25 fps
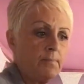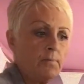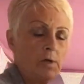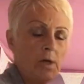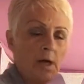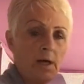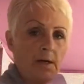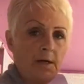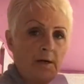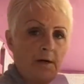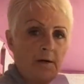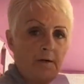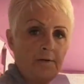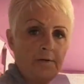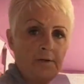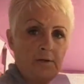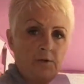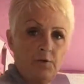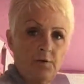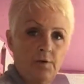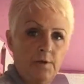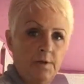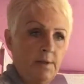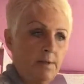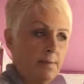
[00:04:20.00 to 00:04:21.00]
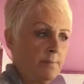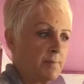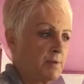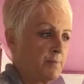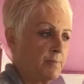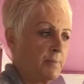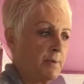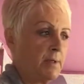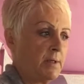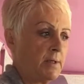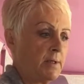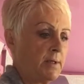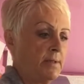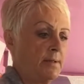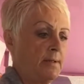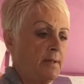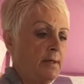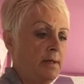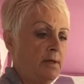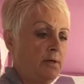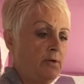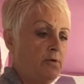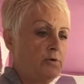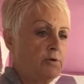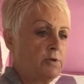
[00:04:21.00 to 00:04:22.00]
and I had 2 of them spare in the
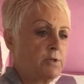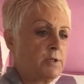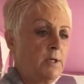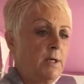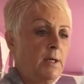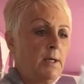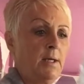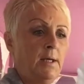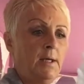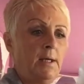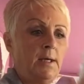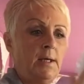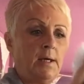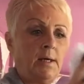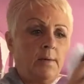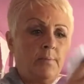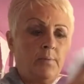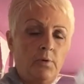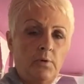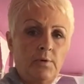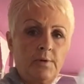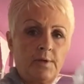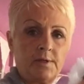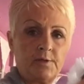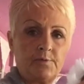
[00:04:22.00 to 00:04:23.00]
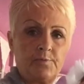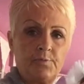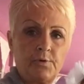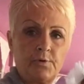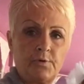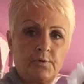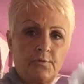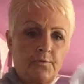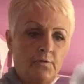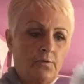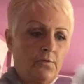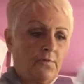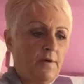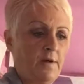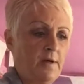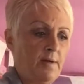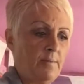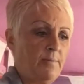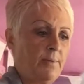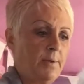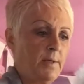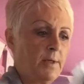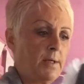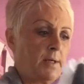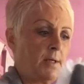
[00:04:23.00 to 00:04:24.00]
house. I bought this beautiful
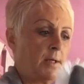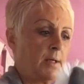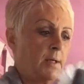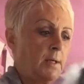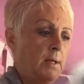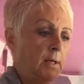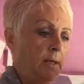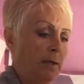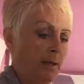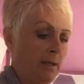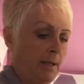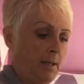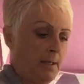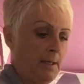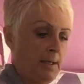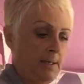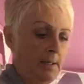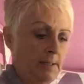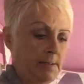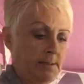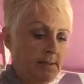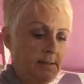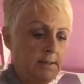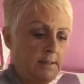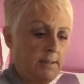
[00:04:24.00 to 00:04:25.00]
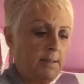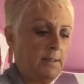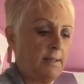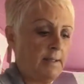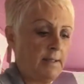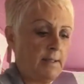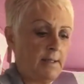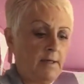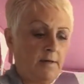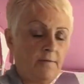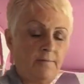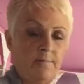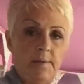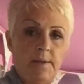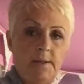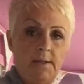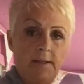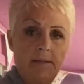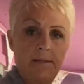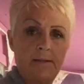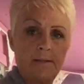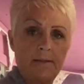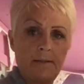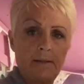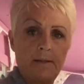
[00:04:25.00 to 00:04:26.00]
fabric and I have
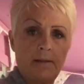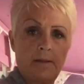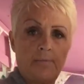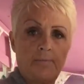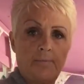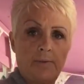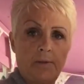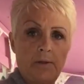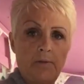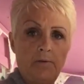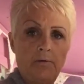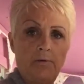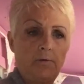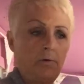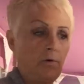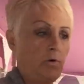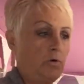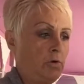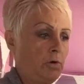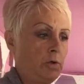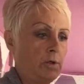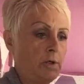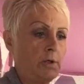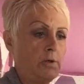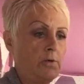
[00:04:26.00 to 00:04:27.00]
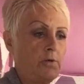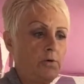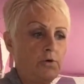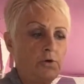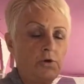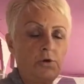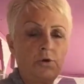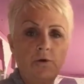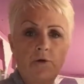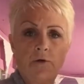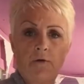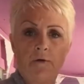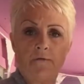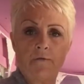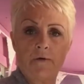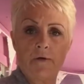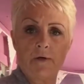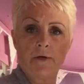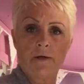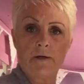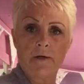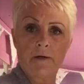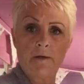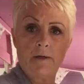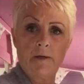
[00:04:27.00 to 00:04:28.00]
made a pillow or cushion cover
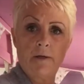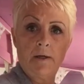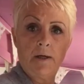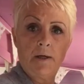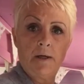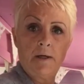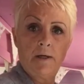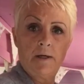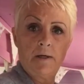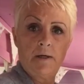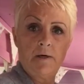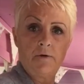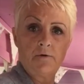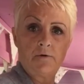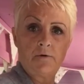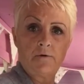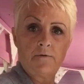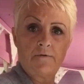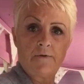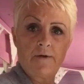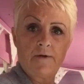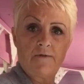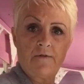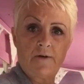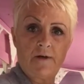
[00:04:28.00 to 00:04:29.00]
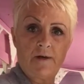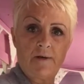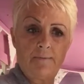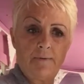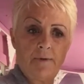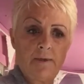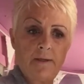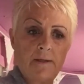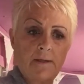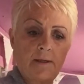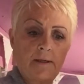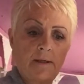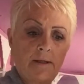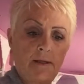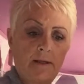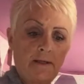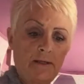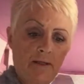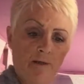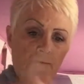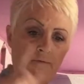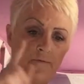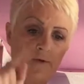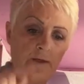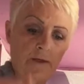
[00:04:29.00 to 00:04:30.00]
out of the fabric. I
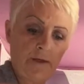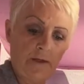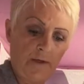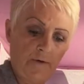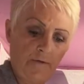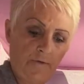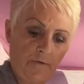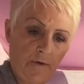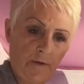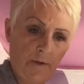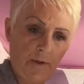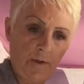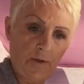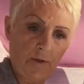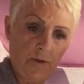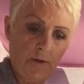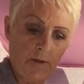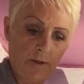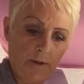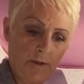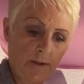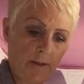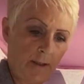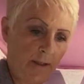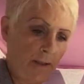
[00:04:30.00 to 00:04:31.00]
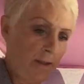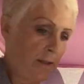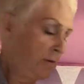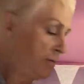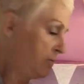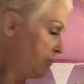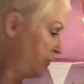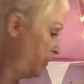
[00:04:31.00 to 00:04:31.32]
have yet to finish the second